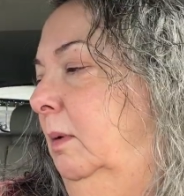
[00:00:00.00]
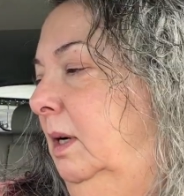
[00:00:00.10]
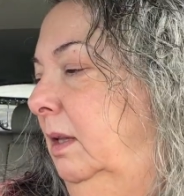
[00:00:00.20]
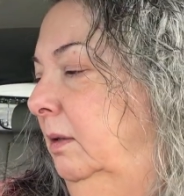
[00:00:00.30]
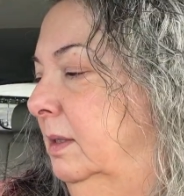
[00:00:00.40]
What
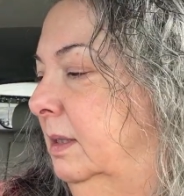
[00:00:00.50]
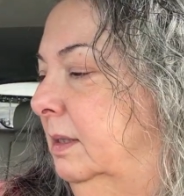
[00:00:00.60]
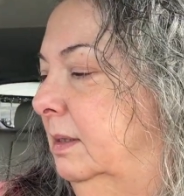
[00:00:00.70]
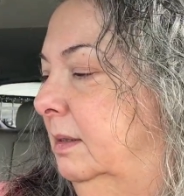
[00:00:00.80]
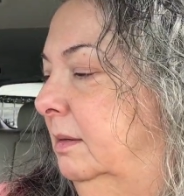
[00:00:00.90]
color is
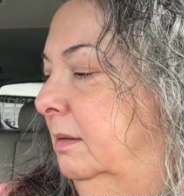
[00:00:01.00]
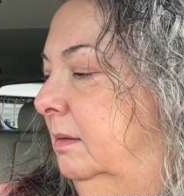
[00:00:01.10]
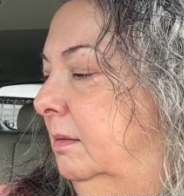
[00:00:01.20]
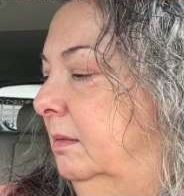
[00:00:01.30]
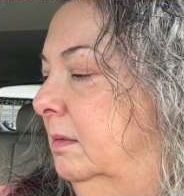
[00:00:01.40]
this?
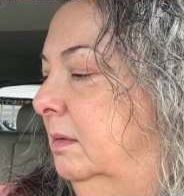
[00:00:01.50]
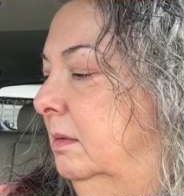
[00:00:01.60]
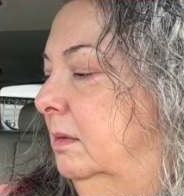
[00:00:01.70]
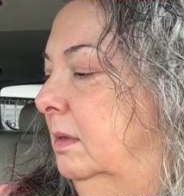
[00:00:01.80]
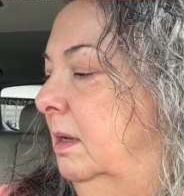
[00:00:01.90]

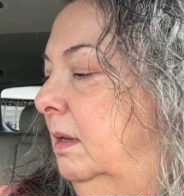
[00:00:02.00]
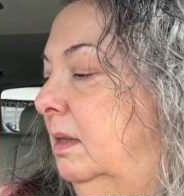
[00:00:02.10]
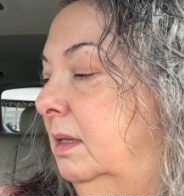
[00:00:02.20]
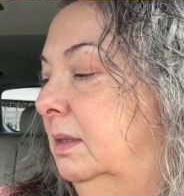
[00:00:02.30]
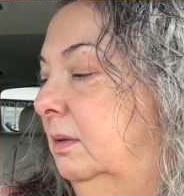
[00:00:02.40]

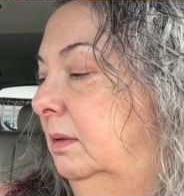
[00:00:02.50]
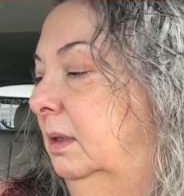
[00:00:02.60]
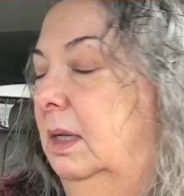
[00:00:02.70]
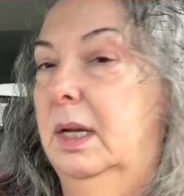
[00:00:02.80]
Thistle.